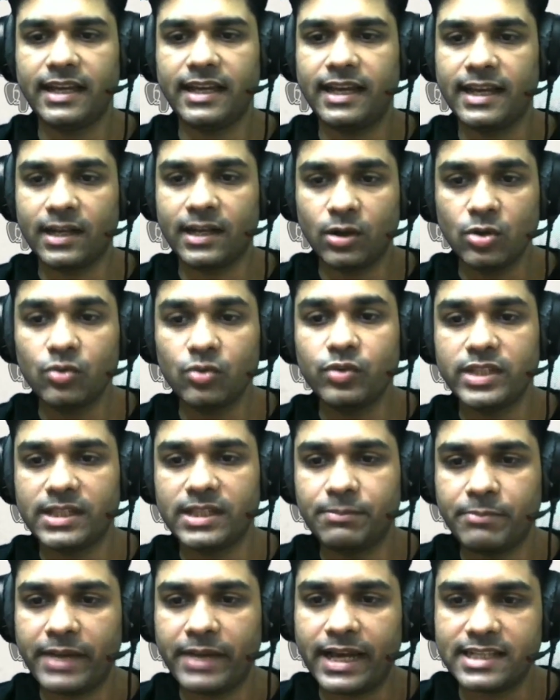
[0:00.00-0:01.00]
along with the
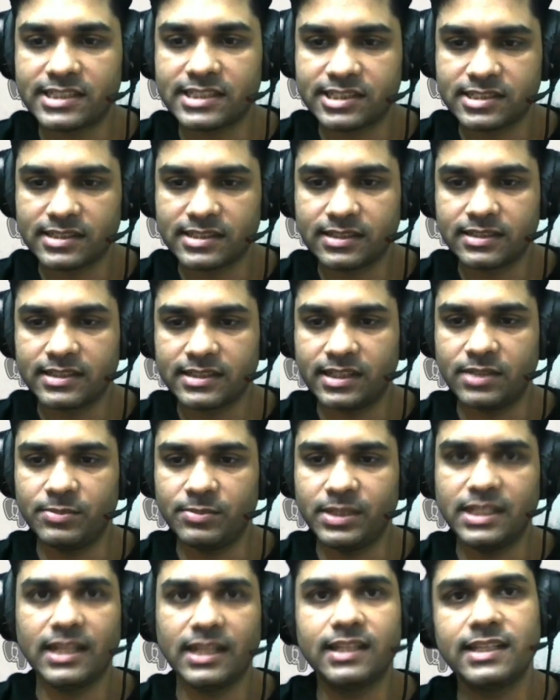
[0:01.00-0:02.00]
bash
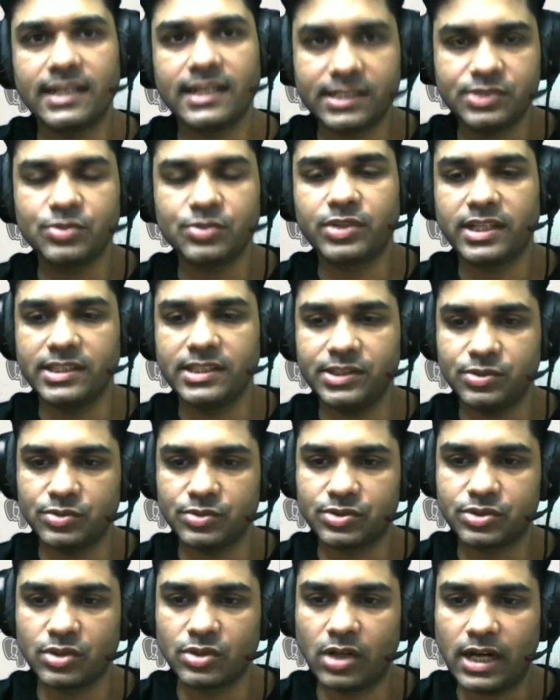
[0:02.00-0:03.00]
terminal that you can use.
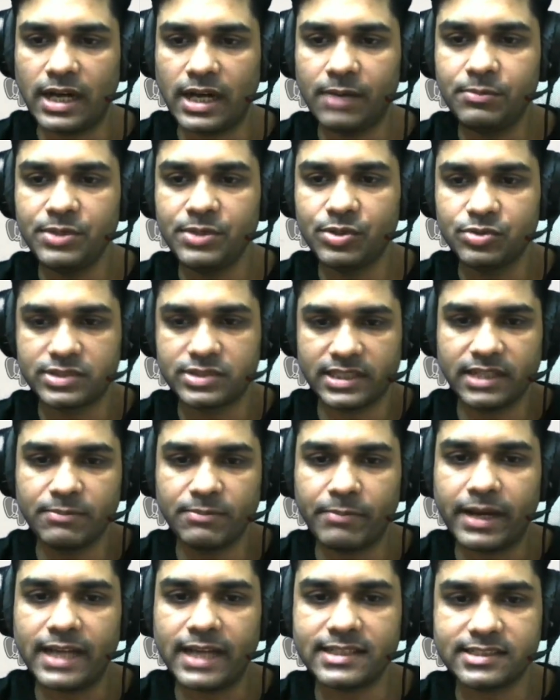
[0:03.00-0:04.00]
So I'm using
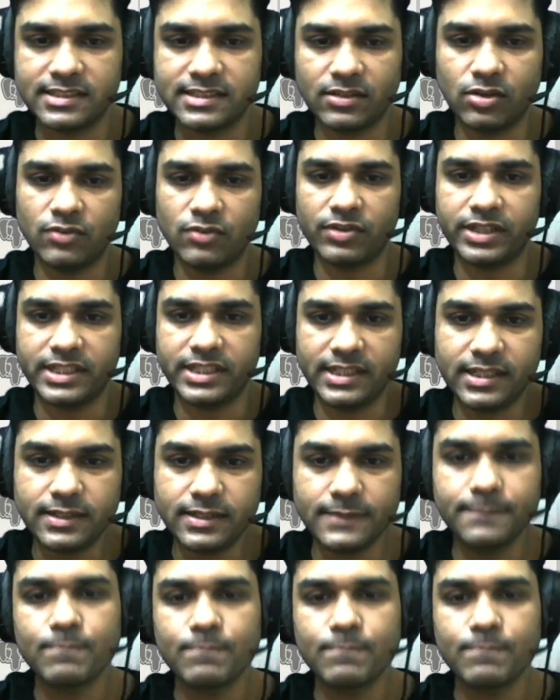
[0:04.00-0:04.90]
bash over here.